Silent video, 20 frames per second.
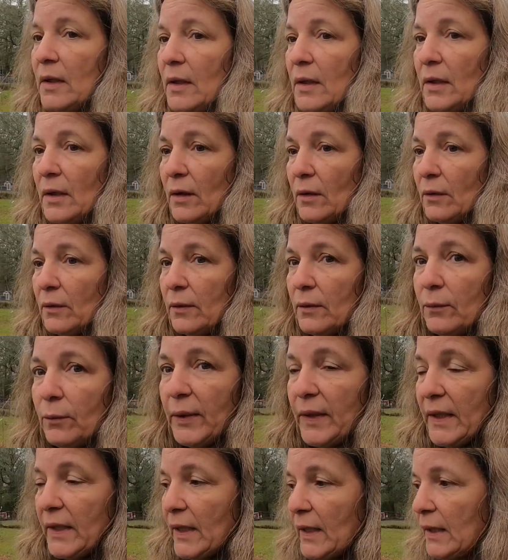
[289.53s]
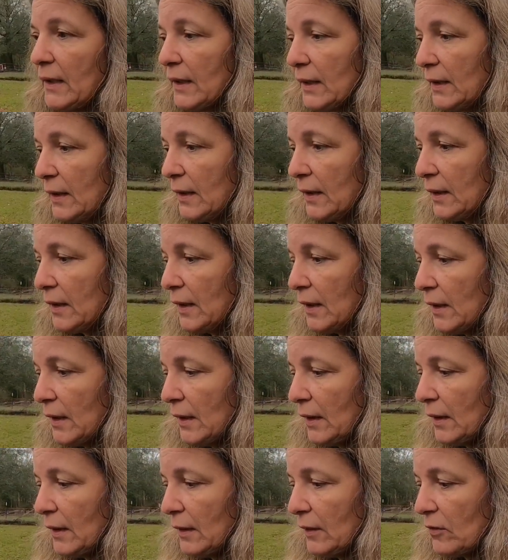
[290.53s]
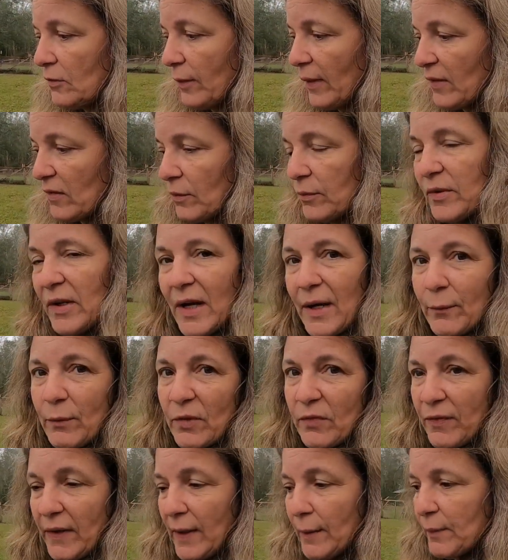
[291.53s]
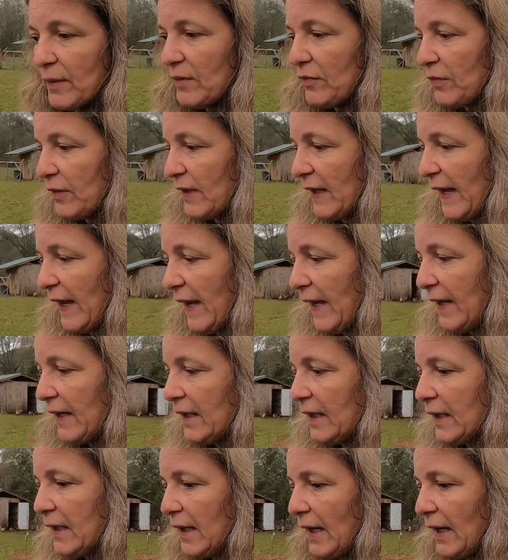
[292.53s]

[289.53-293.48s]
You know, we spent some time with family for that.